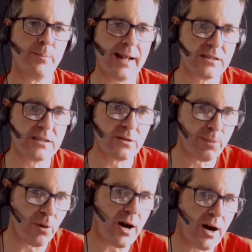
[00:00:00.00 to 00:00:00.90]
the battles
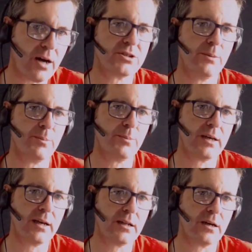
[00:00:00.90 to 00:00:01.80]
of bureaucracy in
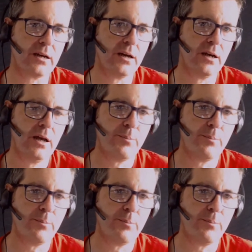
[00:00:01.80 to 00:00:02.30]
particular,